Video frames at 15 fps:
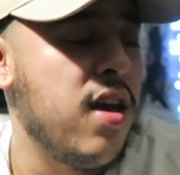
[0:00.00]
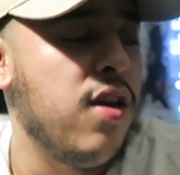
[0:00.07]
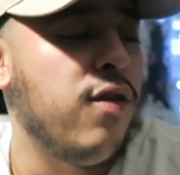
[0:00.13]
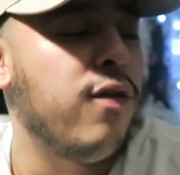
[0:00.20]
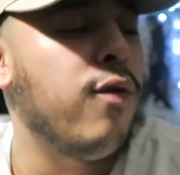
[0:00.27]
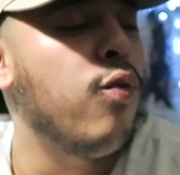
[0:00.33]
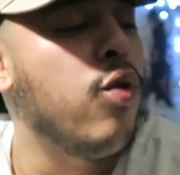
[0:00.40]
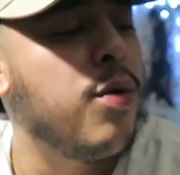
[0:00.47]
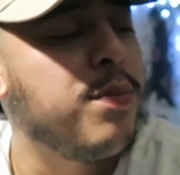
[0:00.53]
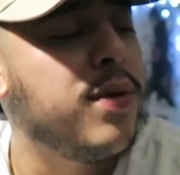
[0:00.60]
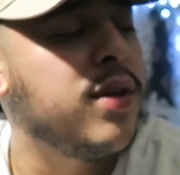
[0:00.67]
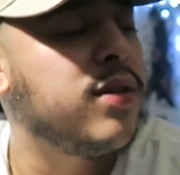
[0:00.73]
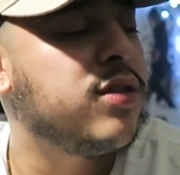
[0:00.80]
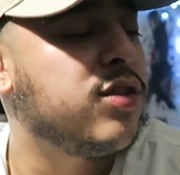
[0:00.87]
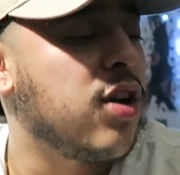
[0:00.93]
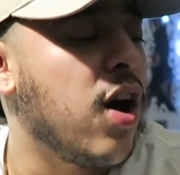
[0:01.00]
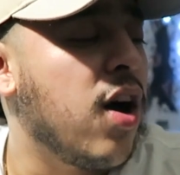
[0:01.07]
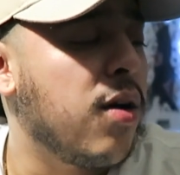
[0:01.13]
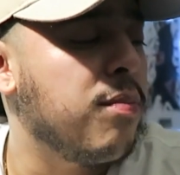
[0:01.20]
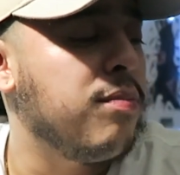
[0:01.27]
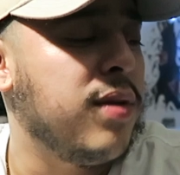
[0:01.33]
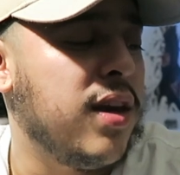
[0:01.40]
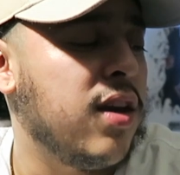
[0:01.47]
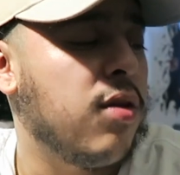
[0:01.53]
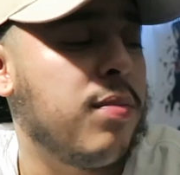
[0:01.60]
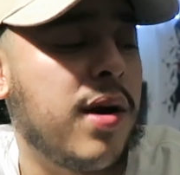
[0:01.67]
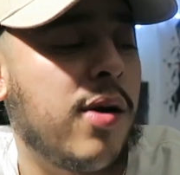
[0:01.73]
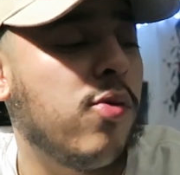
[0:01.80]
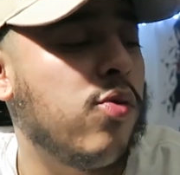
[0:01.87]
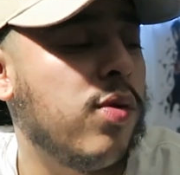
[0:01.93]
if woman taught me
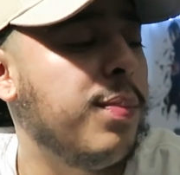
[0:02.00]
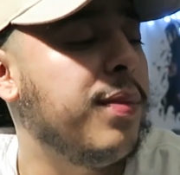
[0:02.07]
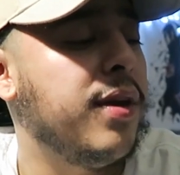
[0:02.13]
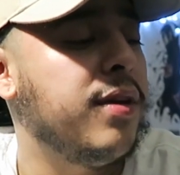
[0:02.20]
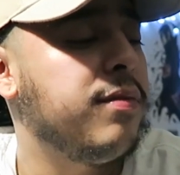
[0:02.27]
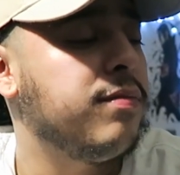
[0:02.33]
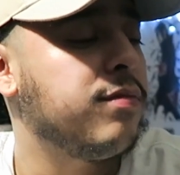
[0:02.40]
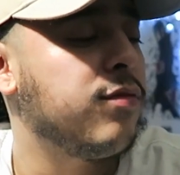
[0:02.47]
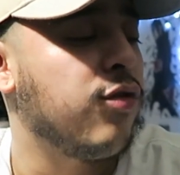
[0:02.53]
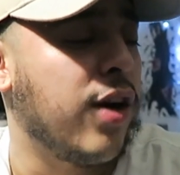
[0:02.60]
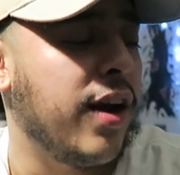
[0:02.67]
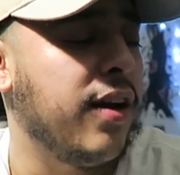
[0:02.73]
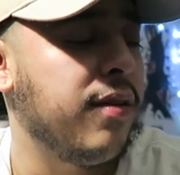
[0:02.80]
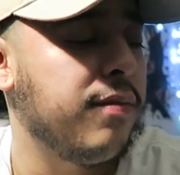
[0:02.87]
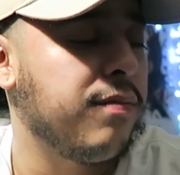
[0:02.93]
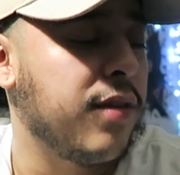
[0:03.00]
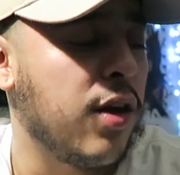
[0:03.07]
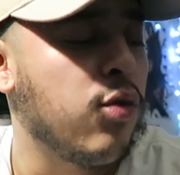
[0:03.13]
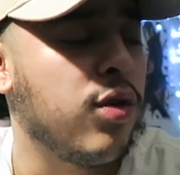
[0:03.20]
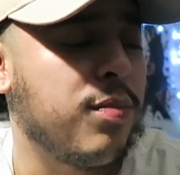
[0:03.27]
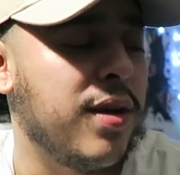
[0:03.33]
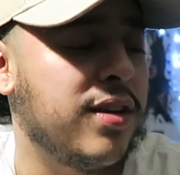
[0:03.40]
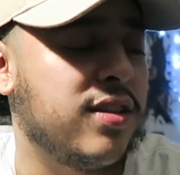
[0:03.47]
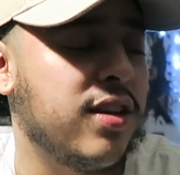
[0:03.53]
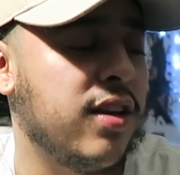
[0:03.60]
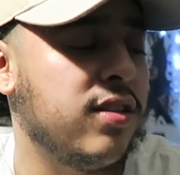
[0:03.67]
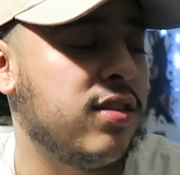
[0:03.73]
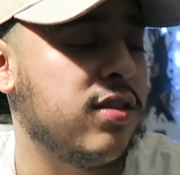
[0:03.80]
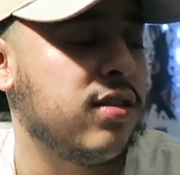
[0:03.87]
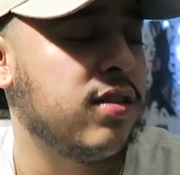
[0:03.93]
about woman, right? It would make
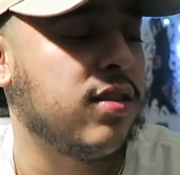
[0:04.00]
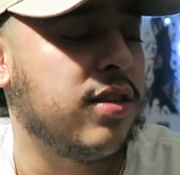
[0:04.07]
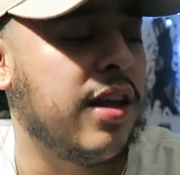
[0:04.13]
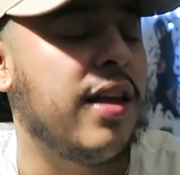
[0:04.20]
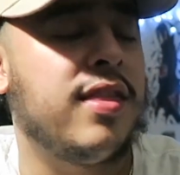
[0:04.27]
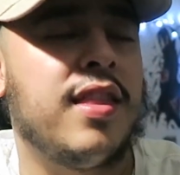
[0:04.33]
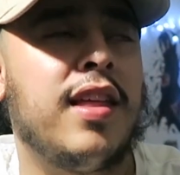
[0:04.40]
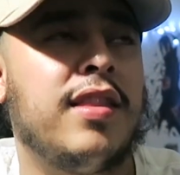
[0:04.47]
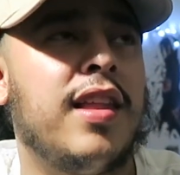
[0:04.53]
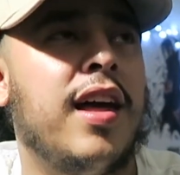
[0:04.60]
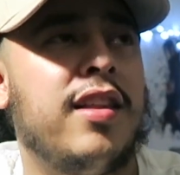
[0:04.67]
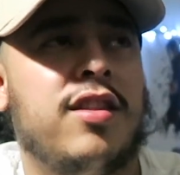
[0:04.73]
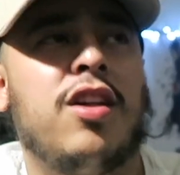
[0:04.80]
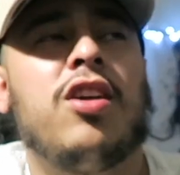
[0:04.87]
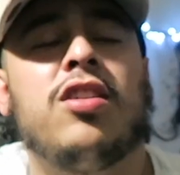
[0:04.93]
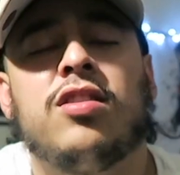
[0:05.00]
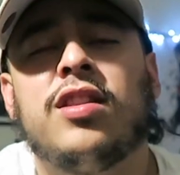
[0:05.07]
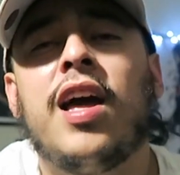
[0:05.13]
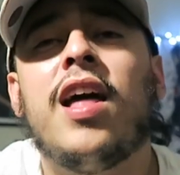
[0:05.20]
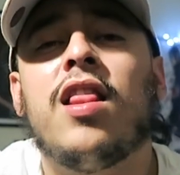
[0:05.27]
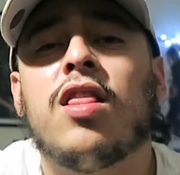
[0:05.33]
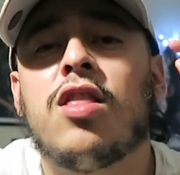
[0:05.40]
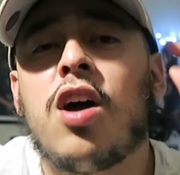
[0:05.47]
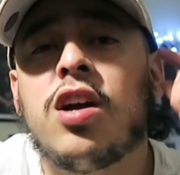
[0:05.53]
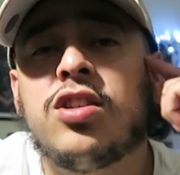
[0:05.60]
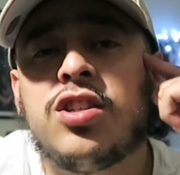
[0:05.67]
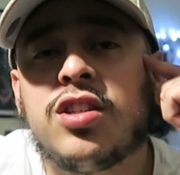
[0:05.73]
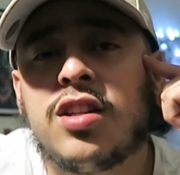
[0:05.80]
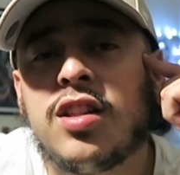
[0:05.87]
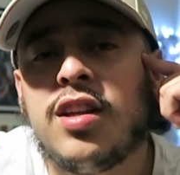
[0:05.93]
sense. That that that that, that
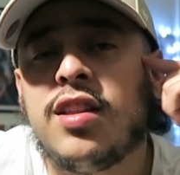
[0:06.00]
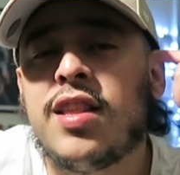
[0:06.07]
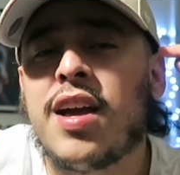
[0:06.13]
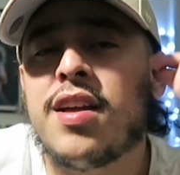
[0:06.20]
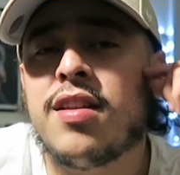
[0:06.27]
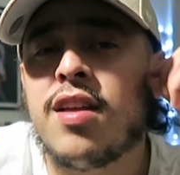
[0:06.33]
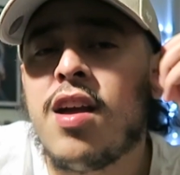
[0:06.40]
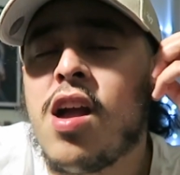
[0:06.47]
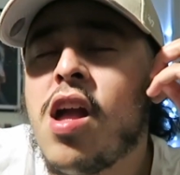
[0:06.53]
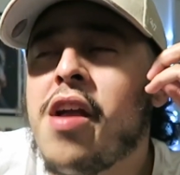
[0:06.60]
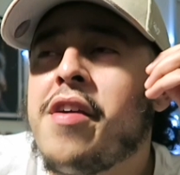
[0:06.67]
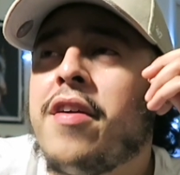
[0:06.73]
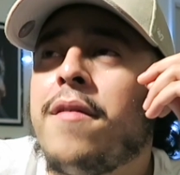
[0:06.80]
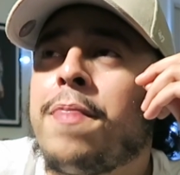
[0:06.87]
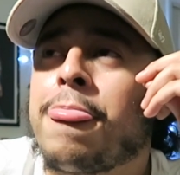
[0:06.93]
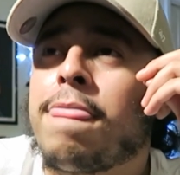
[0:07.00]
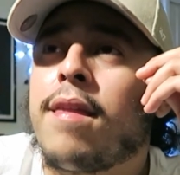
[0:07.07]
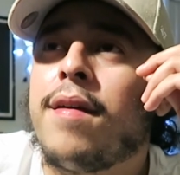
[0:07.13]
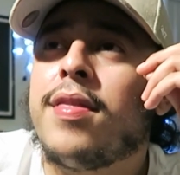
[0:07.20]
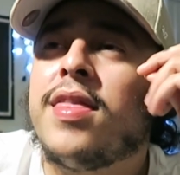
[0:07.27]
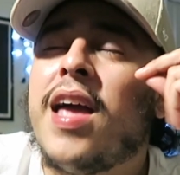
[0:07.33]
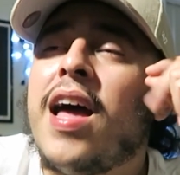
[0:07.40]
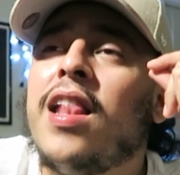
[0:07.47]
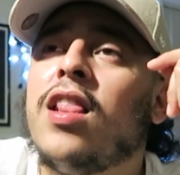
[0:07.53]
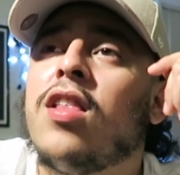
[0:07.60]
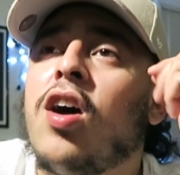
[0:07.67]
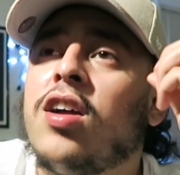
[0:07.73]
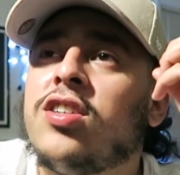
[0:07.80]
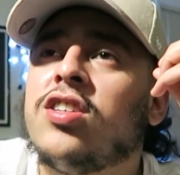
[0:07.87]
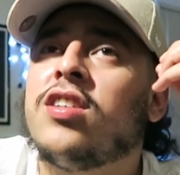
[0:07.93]
logically that that
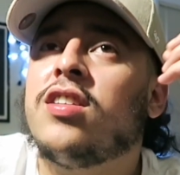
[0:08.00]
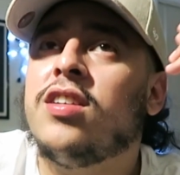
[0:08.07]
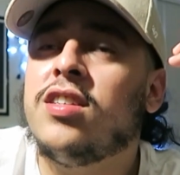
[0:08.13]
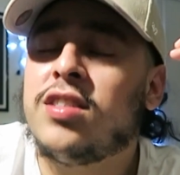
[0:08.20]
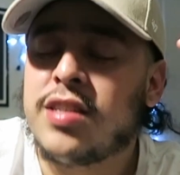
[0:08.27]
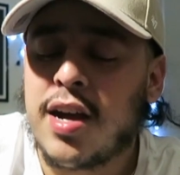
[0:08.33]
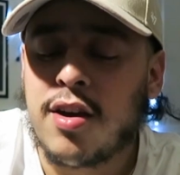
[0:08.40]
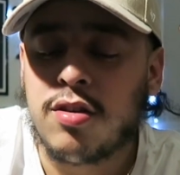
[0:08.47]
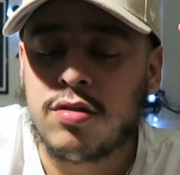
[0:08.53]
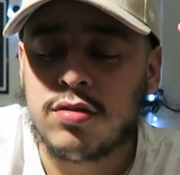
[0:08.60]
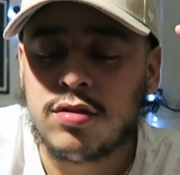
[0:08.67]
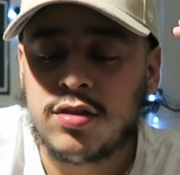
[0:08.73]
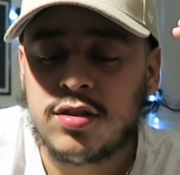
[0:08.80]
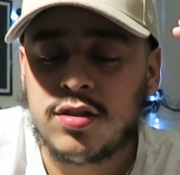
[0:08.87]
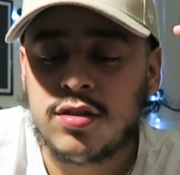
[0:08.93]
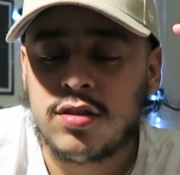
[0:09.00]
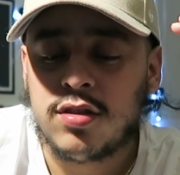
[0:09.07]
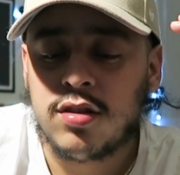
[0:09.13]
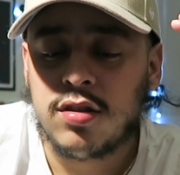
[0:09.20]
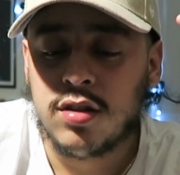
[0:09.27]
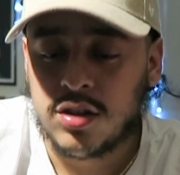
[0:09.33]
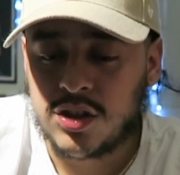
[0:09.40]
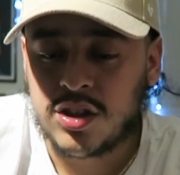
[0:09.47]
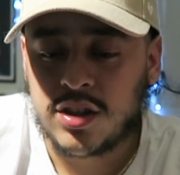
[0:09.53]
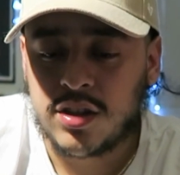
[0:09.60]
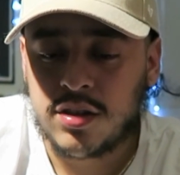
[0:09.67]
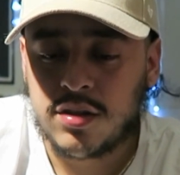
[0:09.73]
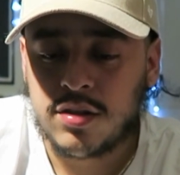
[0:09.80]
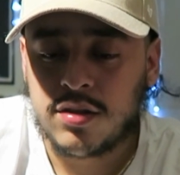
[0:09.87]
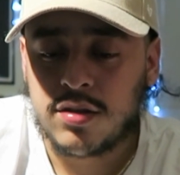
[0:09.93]
logically sounds
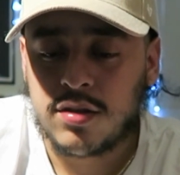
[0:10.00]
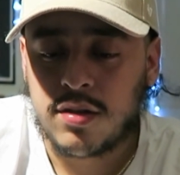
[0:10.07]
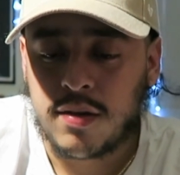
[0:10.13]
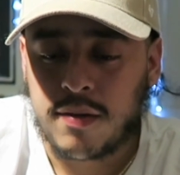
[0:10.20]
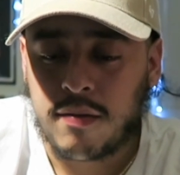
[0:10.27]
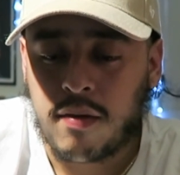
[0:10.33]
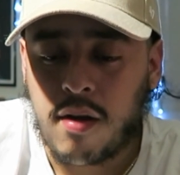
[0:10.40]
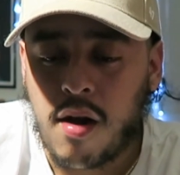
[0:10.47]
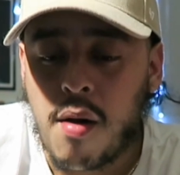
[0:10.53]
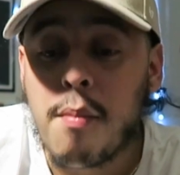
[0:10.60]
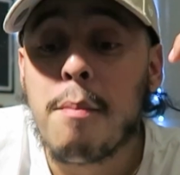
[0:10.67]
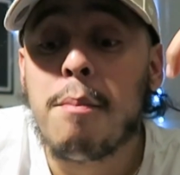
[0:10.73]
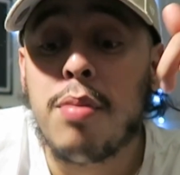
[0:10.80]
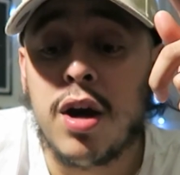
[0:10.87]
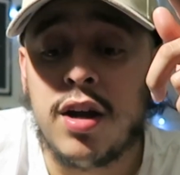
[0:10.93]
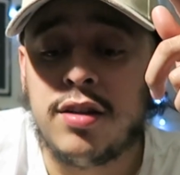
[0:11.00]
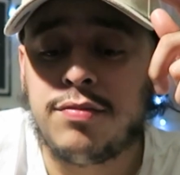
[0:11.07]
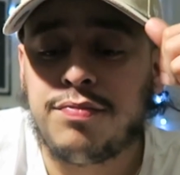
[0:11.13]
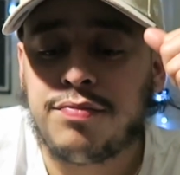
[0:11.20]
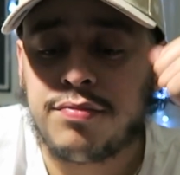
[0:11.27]
legit. But